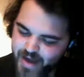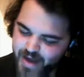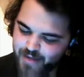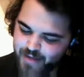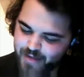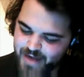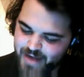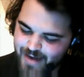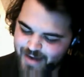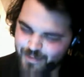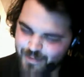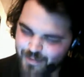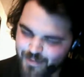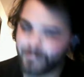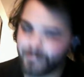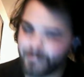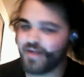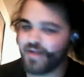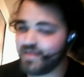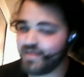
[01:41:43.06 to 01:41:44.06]
down, but
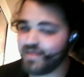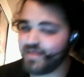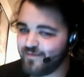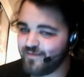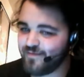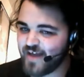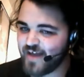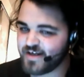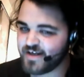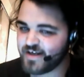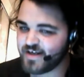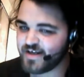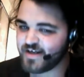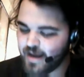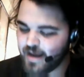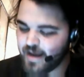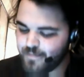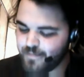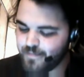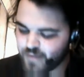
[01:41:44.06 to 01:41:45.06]
plus the advantage
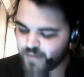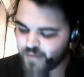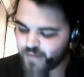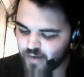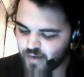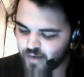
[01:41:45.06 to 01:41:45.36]
die. So there's